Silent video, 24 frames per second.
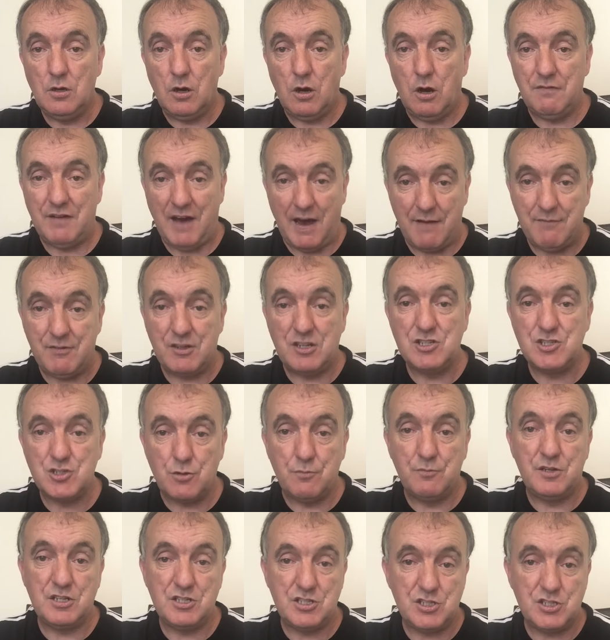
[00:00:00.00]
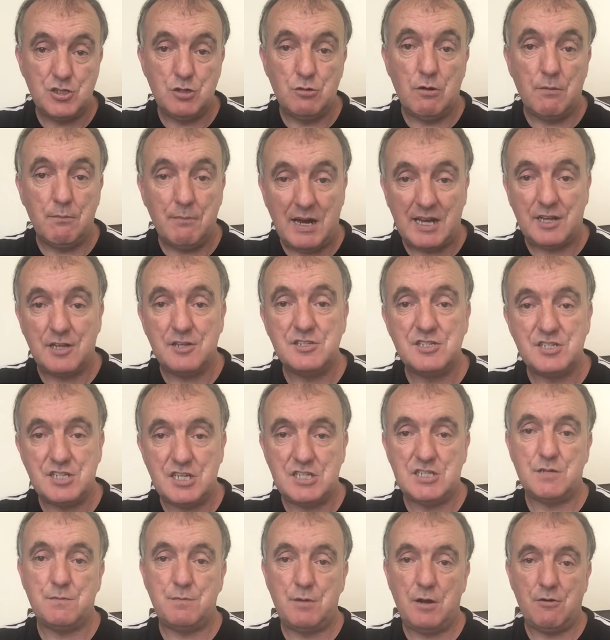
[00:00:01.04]
of having something to do with Madeleine's
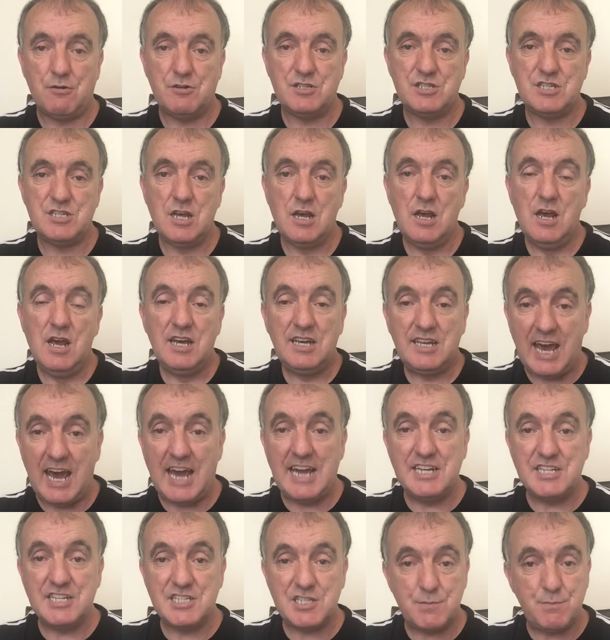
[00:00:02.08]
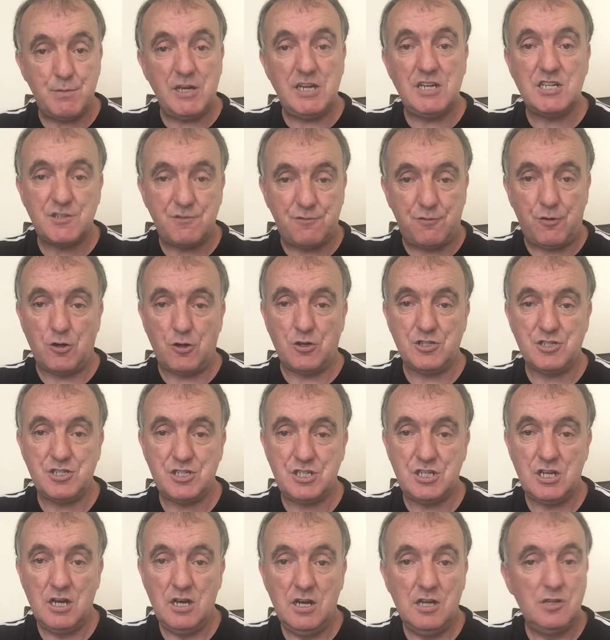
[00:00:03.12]
disappearance. Kate speaks
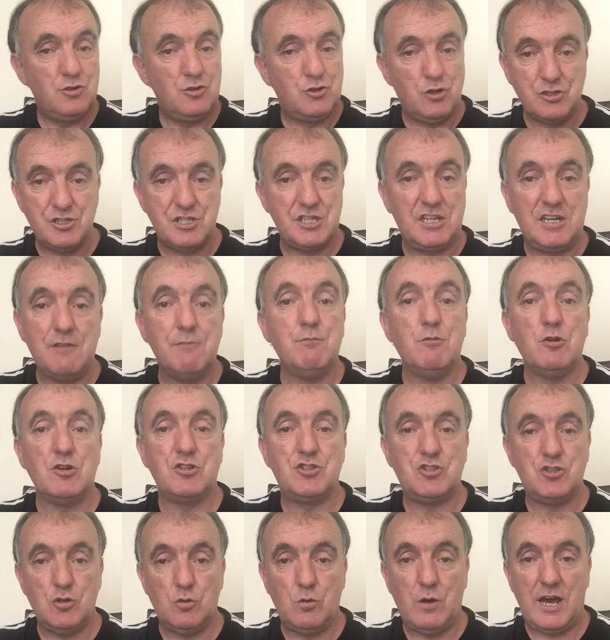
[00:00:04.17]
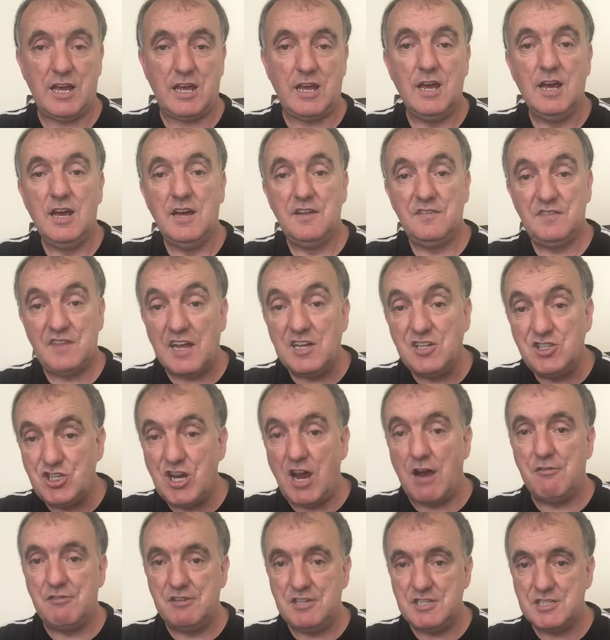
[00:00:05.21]
first, doesn't give much away. Then
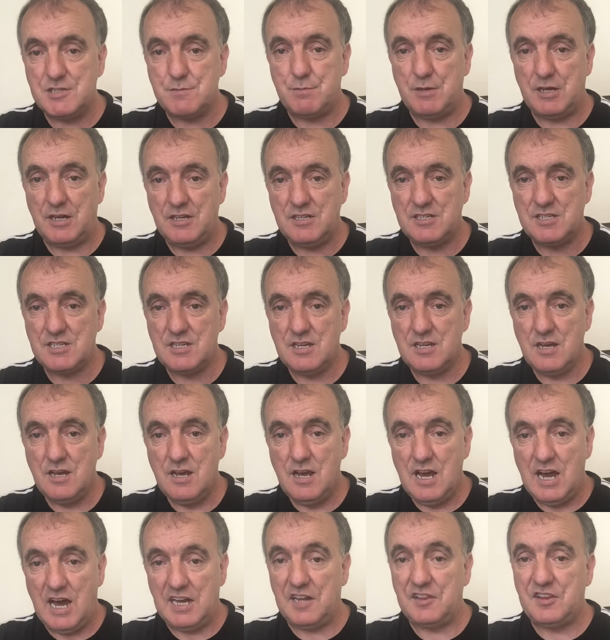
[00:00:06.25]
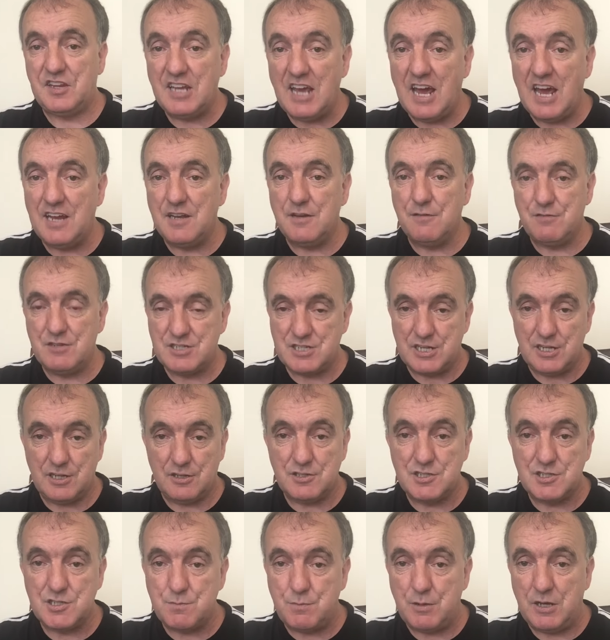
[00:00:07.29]
Jerry speaks. And at the end of his
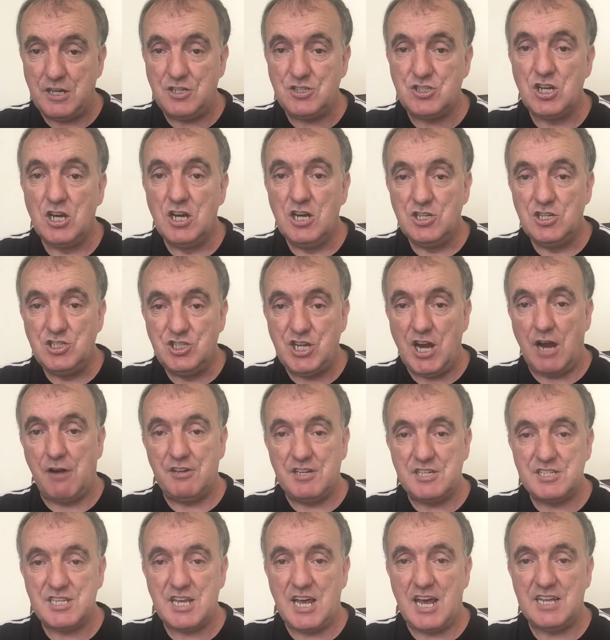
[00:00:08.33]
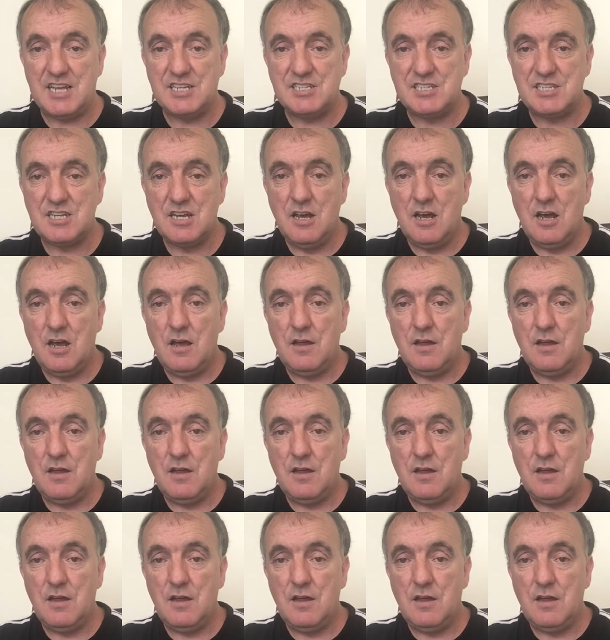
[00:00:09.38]
little speech, Jerry says,